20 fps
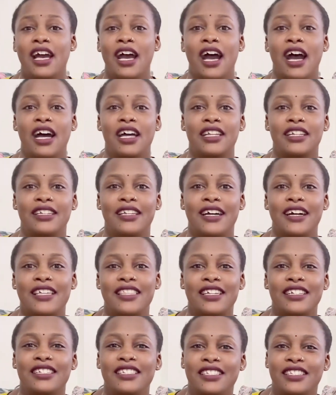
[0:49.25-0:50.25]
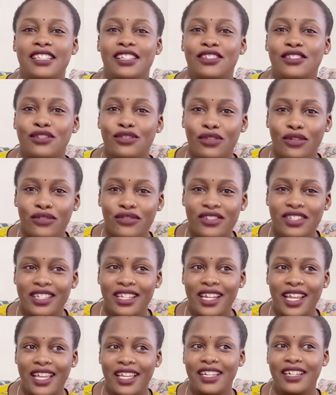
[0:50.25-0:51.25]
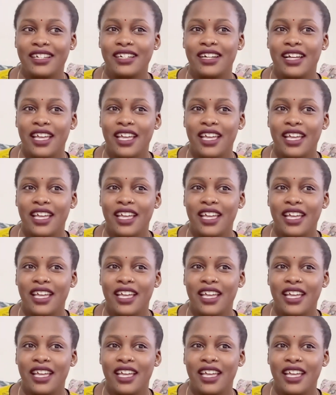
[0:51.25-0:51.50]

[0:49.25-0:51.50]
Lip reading: and that is the soft like